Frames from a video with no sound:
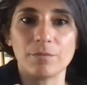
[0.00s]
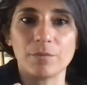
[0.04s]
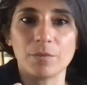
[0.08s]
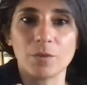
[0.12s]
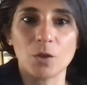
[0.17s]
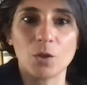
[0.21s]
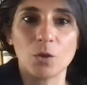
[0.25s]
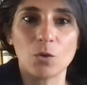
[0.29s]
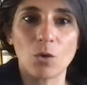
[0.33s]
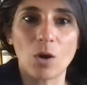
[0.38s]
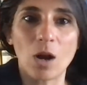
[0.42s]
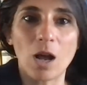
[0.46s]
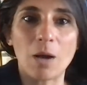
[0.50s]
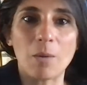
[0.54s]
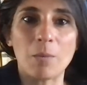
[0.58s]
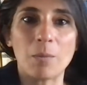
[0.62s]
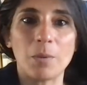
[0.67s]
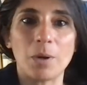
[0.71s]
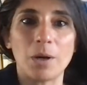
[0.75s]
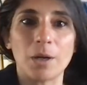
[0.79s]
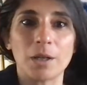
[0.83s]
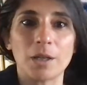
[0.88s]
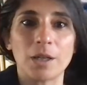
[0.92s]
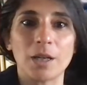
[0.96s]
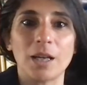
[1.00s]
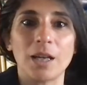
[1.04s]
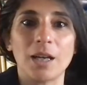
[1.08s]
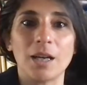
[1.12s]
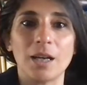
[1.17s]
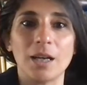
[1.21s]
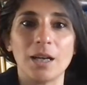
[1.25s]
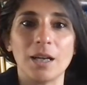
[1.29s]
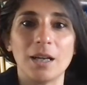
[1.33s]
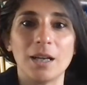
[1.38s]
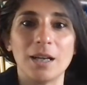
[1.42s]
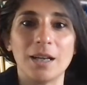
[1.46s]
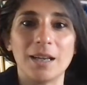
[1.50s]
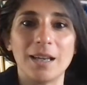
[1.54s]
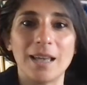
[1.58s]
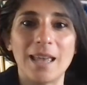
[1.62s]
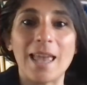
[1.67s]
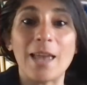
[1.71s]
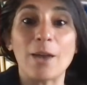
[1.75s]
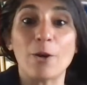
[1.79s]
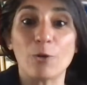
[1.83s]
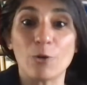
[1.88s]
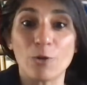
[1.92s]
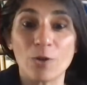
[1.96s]
grammar
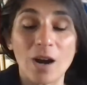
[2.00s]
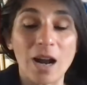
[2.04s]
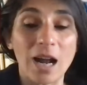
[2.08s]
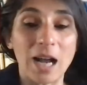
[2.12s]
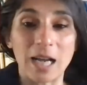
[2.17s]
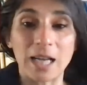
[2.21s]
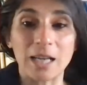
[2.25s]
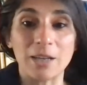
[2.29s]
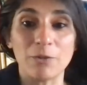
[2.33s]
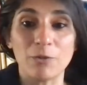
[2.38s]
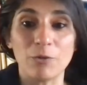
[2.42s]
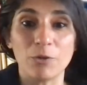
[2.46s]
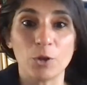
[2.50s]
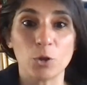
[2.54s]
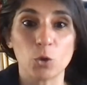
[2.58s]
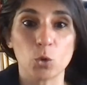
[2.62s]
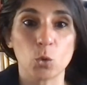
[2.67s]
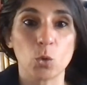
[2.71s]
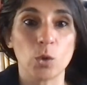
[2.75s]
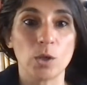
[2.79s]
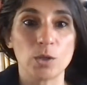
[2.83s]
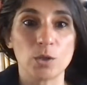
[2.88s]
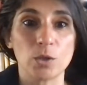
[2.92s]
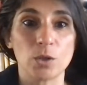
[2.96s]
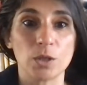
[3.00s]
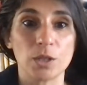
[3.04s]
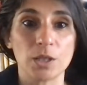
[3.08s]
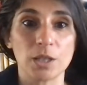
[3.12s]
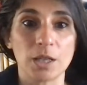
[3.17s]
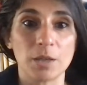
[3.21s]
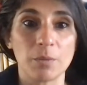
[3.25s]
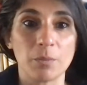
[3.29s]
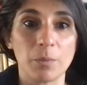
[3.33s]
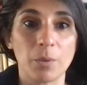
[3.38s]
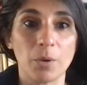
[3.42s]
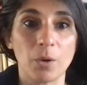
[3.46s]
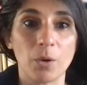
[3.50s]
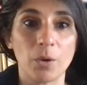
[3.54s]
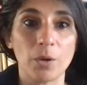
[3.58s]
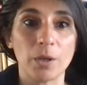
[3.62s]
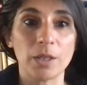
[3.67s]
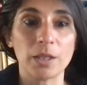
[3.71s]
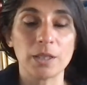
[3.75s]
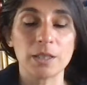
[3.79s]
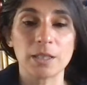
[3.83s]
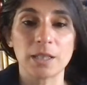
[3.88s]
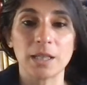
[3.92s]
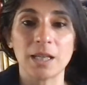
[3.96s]
arrive to a certain
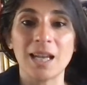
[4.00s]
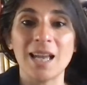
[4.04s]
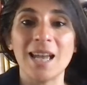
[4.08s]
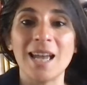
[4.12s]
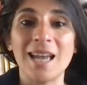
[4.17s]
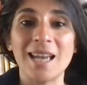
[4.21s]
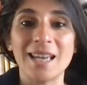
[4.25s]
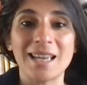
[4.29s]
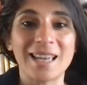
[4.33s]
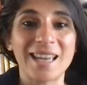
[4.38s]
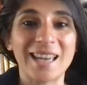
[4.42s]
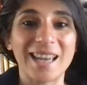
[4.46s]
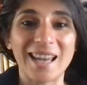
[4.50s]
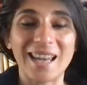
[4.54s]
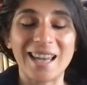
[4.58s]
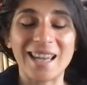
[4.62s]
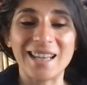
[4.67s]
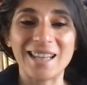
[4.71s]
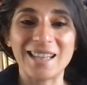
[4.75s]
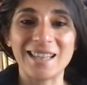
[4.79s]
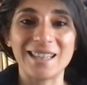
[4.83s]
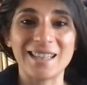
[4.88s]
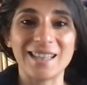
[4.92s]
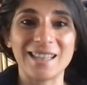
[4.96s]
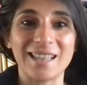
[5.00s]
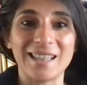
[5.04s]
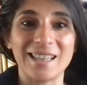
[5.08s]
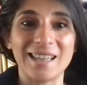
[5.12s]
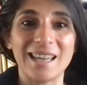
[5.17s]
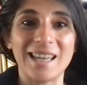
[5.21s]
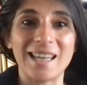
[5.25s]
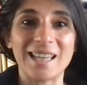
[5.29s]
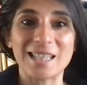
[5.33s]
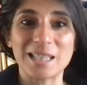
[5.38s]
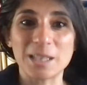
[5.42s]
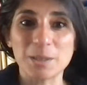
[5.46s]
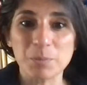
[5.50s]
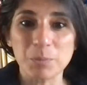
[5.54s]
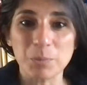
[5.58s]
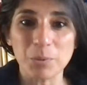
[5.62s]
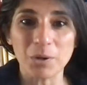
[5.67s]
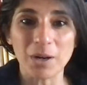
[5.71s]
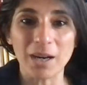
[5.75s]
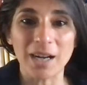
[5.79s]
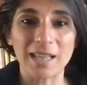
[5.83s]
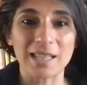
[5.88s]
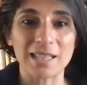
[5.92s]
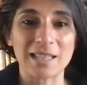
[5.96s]
point, can
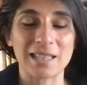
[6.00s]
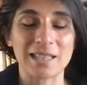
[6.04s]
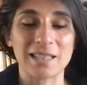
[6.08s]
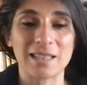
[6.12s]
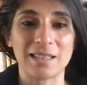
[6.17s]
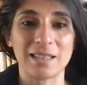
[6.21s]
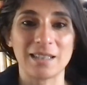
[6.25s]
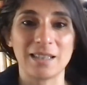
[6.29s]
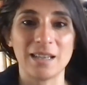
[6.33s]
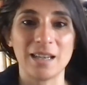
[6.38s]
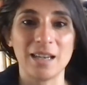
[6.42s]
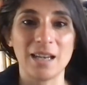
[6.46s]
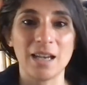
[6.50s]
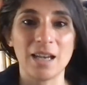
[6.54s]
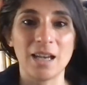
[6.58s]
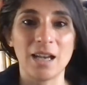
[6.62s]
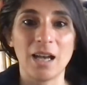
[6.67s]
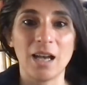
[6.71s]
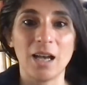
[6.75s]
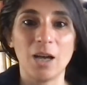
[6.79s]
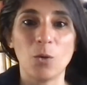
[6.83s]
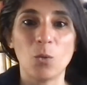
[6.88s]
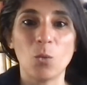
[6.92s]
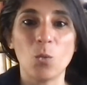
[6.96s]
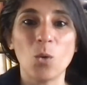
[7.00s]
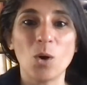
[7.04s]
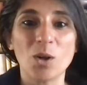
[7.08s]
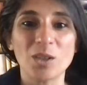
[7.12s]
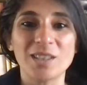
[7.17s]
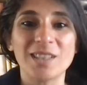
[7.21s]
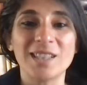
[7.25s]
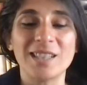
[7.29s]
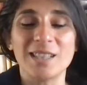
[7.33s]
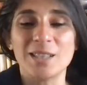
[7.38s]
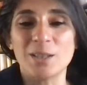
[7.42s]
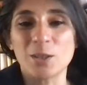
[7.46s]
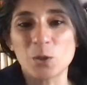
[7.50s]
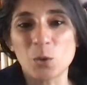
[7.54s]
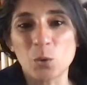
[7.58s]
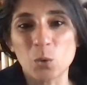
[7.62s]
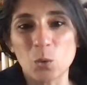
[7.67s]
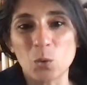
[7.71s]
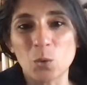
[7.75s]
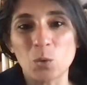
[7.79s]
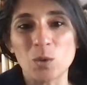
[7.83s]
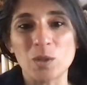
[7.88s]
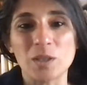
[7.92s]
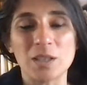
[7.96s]
express what is
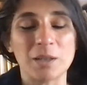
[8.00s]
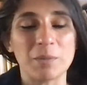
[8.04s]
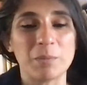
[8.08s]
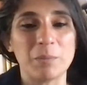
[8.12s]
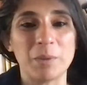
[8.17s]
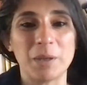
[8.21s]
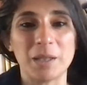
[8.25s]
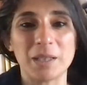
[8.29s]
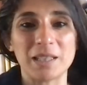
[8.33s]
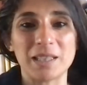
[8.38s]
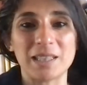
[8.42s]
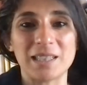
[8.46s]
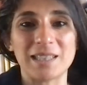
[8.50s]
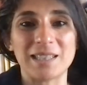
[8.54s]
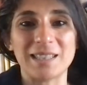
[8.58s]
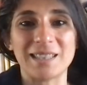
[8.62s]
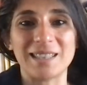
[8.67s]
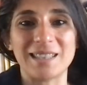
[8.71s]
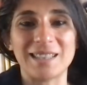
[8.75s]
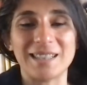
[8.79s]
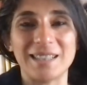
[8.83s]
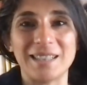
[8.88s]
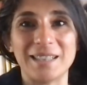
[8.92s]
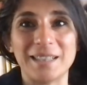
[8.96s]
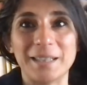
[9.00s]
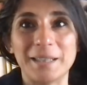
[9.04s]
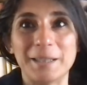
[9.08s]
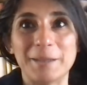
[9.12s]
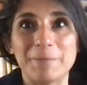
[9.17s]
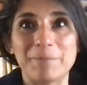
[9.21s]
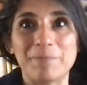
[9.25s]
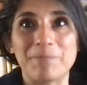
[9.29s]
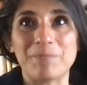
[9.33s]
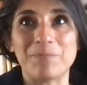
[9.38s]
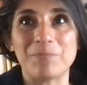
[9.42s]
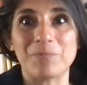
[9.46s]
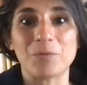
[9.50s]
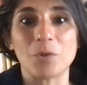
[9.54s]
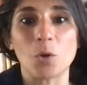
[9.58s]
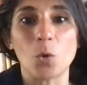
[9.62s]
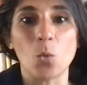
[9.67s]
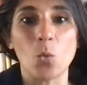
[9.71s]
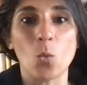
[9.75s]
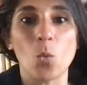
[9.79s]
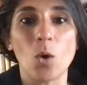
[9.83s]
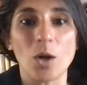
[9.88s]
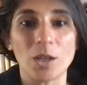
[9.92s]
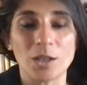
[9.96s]
good, but
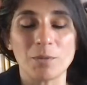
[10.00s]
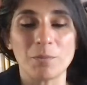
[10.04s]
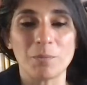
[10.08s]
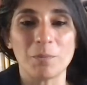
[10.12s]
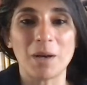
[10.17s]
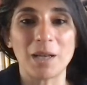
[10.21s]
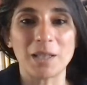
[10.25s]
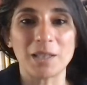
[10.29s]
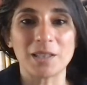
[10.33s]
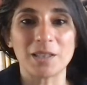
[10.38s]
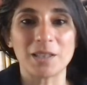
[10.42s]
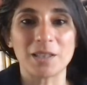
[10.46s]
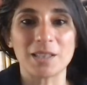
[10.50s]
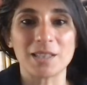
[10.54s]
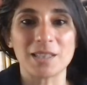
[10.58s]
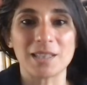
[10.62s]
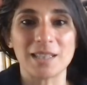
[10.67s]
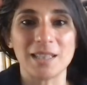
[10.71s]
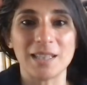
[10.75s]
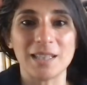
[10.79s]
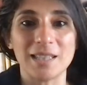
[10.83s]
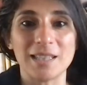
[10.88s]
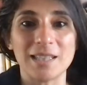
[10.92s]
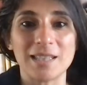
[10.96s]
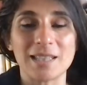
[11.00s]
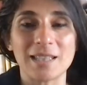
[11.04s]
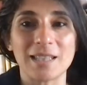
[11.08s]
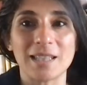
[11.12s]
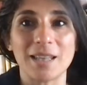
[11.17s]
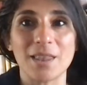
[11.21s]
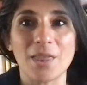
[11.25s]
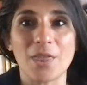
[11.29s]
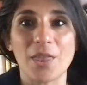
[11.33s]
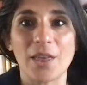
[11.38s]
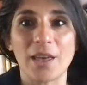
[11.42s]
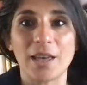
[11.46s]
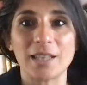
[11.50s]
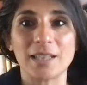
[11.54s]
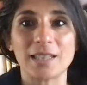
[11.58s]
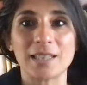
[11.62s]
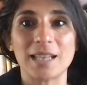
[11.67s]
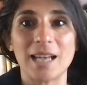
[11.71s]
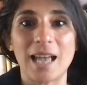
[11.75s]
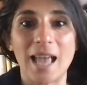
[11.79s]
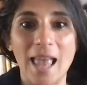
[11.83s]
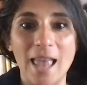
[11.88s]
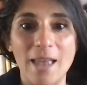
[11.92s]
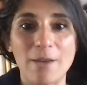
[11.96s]
what matters is
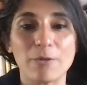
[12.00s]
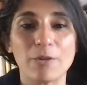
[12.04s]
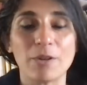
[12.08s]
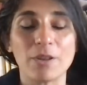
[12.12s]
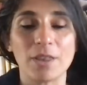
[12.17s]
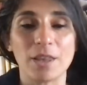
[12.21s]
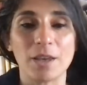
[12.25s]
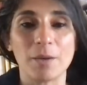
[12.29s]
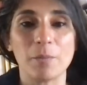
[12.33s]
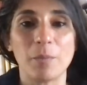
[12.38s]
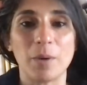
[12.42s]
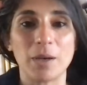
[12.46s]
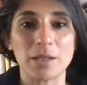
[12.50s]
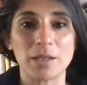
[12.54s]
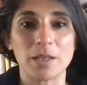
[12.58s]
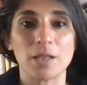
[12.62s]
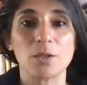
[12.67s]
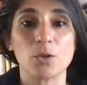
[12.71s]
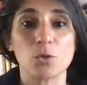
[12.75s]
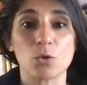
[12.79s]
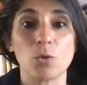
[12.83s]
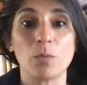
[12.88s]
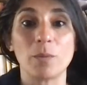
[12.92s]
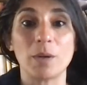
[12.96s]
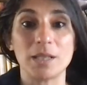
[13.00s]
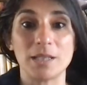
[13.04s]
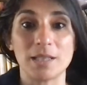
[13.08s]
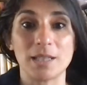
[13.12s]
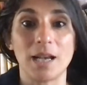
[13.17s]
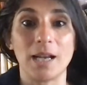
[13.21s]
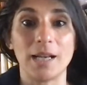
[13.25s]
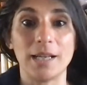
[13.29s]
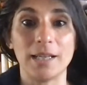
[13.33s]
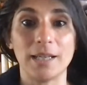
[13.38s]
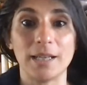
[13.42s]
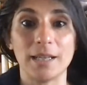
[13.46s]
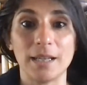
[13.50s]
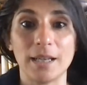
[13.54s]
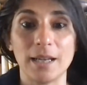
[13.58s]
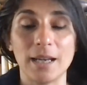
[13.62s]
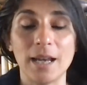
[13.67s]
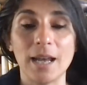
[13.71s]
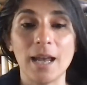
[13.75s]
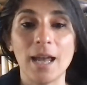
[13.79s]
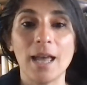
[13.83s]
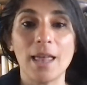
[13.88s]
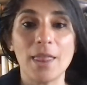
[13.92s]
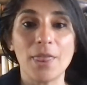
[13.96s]
that everything passes through my psyche,
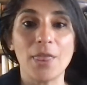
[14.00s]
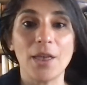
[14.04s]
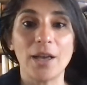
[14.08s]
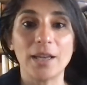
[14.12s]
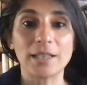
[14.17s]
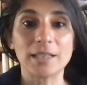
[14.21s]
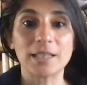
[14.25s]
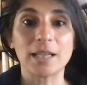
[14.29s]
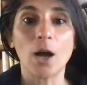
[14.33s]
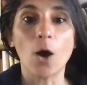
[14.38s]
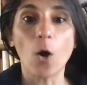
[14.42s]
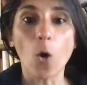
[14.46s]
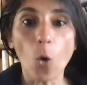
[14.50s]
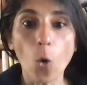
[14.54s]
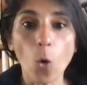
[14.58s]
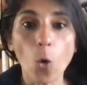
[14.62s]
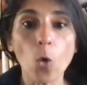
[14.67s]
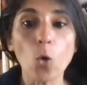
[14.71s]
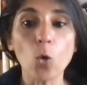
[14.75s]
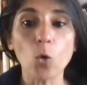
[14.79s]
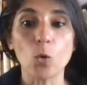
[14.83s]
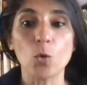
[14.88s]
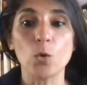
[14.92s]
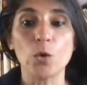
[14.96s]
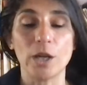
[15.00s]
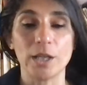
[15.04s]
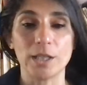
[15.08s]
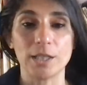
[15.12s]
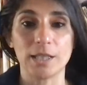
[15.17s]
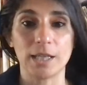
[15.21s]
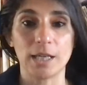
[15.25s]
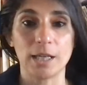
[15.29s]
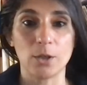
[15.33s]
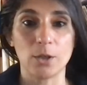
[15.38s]
that all that I